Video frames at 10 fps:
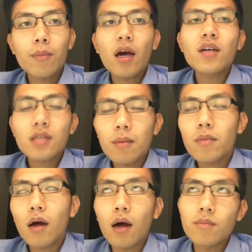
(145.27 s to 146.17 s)
There are
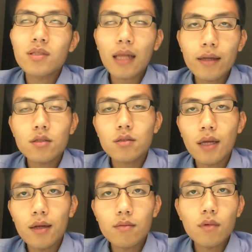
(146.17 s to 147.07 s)
some slides
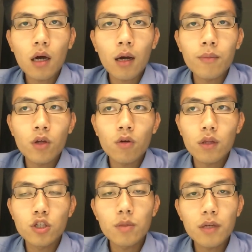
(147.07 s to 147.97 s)
that
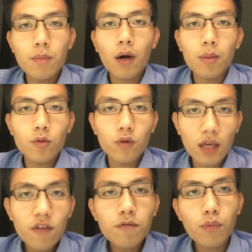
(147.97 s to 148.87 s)
the GP department will
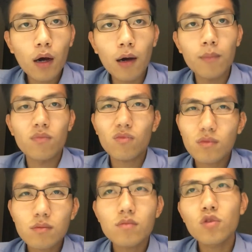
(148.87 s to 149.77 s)
give,
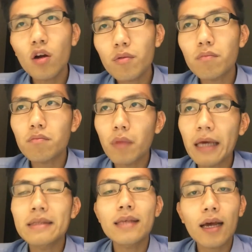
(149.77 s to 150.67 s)
not
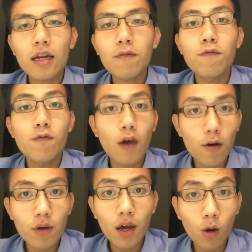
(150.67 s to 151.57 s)
exactly
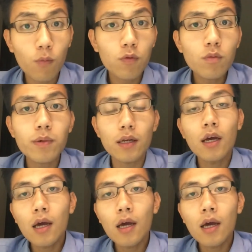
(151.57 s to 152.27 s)
very helpful, but